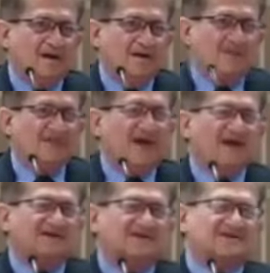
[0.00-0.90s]

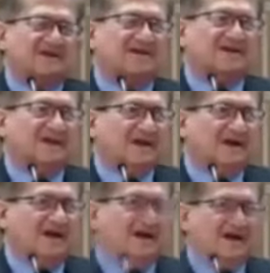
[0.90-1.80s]
Then suddenly
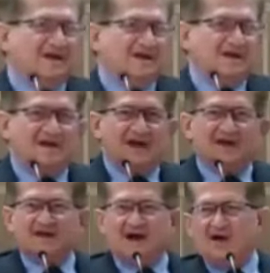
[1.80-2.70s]
here in
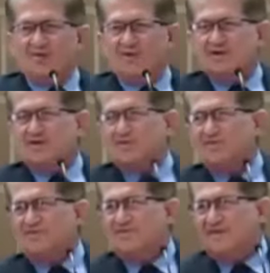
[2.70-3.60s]
Canada, I went
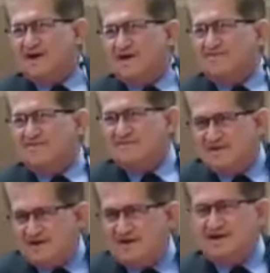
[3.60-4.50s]
through very,
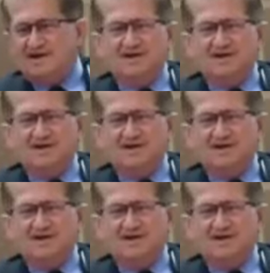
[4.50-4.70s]
very